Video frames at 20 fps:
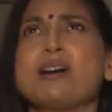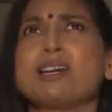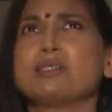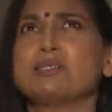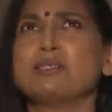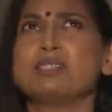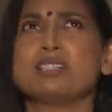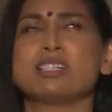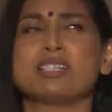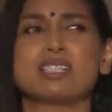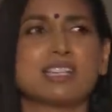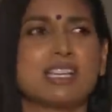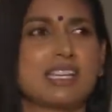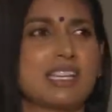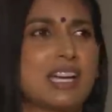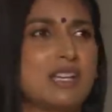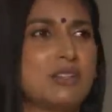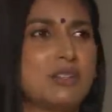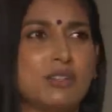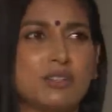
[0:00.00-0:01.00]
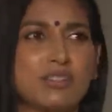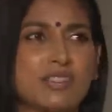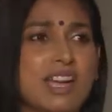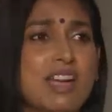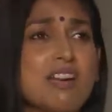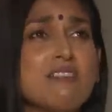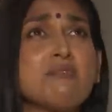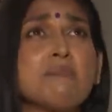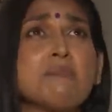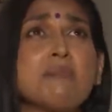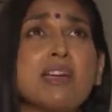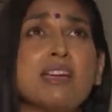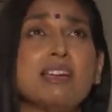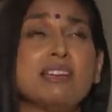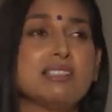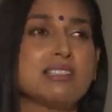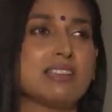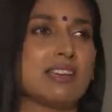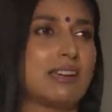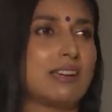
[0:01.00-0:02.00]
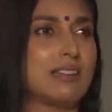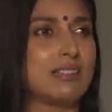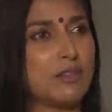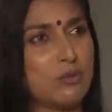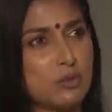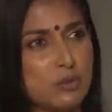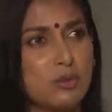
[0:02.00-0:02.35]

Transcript: my goodness, I cannot. They're amazing. They're